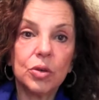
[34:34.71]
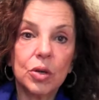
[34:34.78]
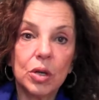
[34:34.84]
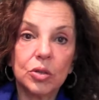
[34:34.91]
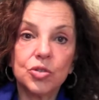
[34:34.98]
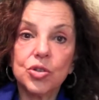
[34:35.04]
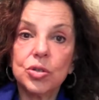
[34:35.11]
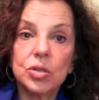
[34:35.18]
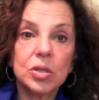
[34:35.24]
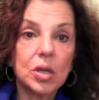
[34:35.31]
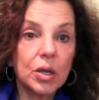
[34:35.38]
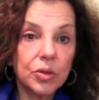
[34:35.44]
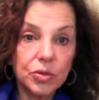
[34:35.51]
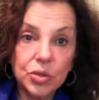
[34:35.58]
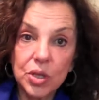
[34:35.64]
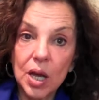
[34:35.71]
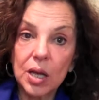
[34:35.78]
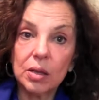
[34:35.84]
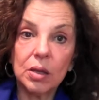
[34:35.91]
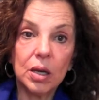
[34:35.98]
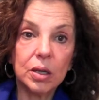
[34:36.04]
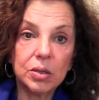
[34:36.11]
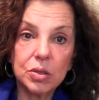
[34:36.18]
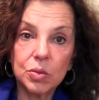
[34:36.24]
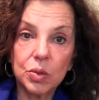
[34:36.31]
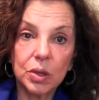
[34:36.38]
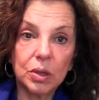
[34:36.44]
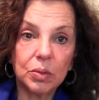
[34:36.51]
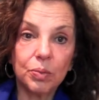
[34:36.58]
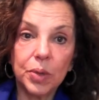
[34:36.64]
cultures and other dialogues
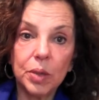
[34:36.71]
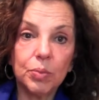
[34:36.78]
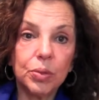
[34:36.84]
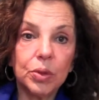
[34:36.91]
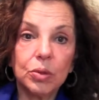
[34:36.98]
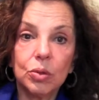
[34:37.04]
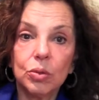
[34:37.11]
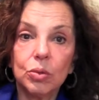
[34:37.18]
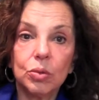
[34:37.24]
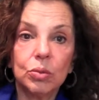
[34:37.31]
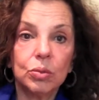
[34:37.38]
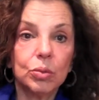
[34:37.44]
with people who